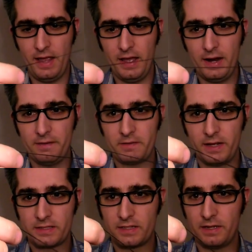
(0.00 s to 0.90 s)
and I've
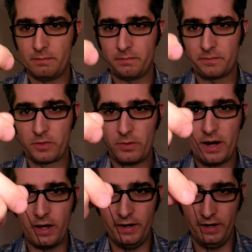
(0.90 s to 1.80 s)
got some thread
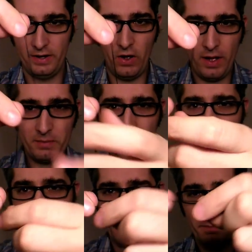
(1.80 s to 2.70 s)
on it. Now I'm going to
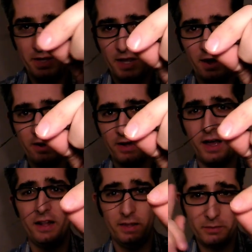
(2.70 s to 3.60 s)
tie a big hairy
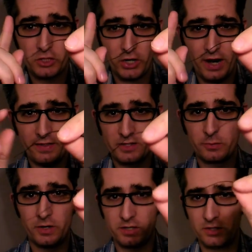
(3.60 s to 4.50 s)
knot. Let me show you how this
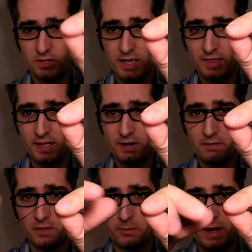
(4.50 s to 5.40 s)
works. You take the end of
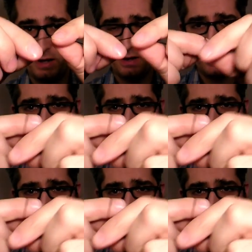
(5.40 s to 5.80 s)
the thread